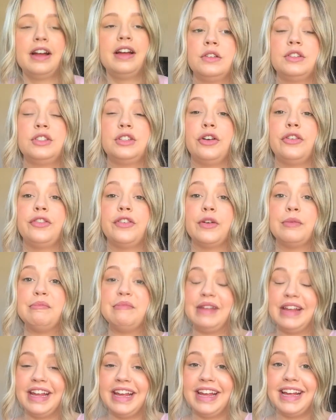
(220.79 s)
So for
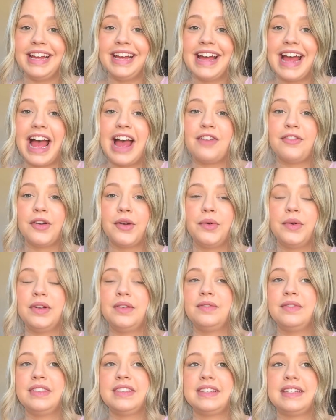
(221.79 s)
me,
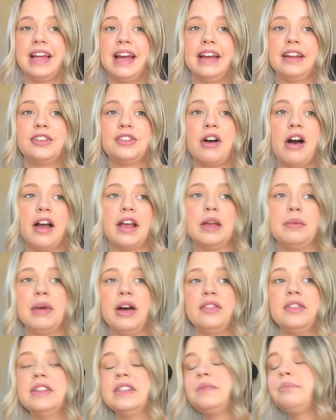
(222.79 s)
everyone was like talking
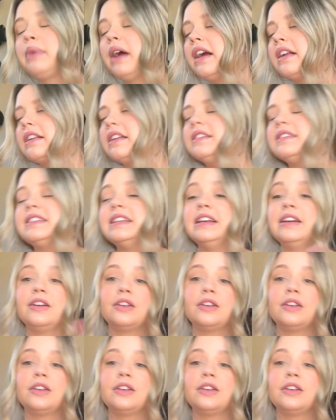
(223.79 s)
about this pregnancy